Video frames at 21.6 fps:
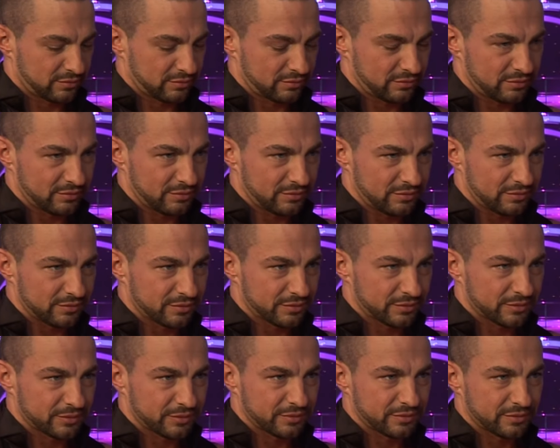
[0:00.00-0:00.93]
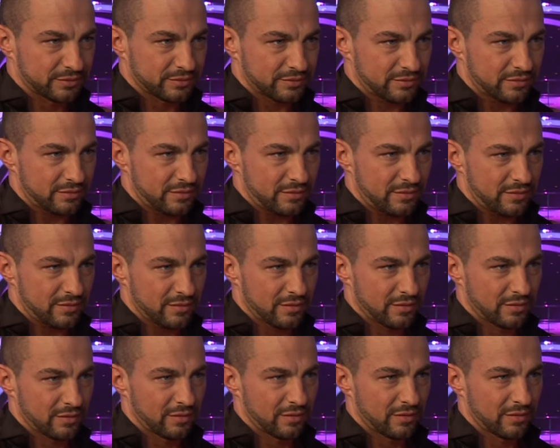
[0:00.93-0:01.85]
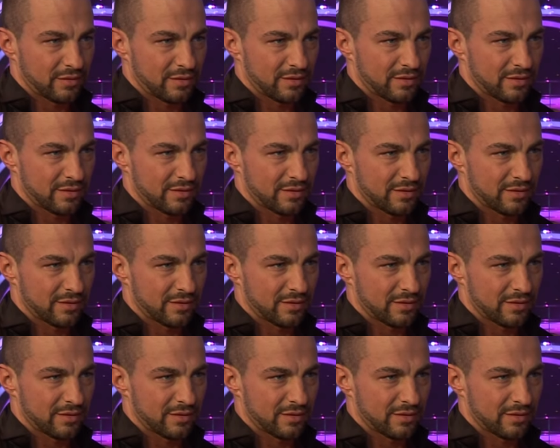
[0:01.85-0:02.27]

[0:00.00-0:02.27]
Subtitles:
(not speaking)